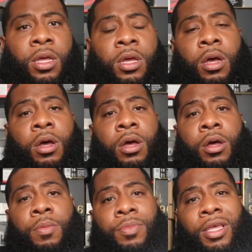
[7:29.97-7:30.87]
There
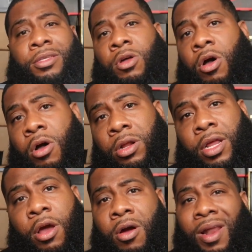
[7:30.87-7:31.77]

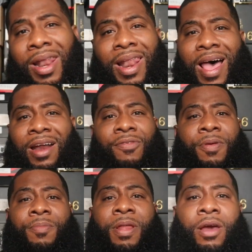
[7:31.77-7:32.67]
are a lot of
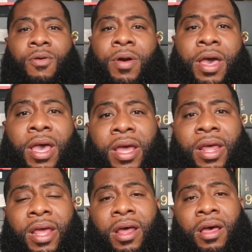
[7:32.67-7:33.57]
people that go ahead
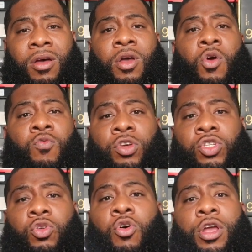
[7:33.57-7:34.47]
and
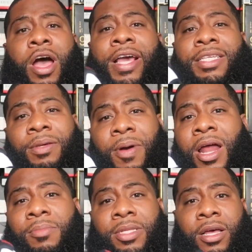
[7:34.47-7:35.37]
restore your icy
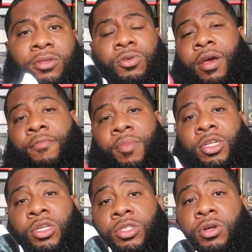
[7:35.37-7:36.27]
bottoms now, so you don't have
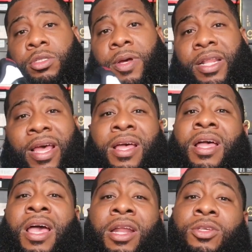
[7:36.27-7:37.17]
much concerns about that.
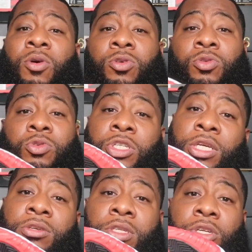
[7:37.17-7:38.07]
There's also
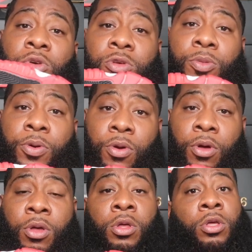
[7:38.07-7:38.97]
shields you can always put
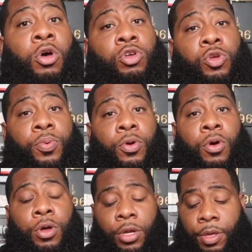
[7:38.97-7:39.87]
on. You
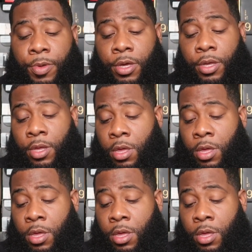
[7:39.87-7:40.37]
know what I mean?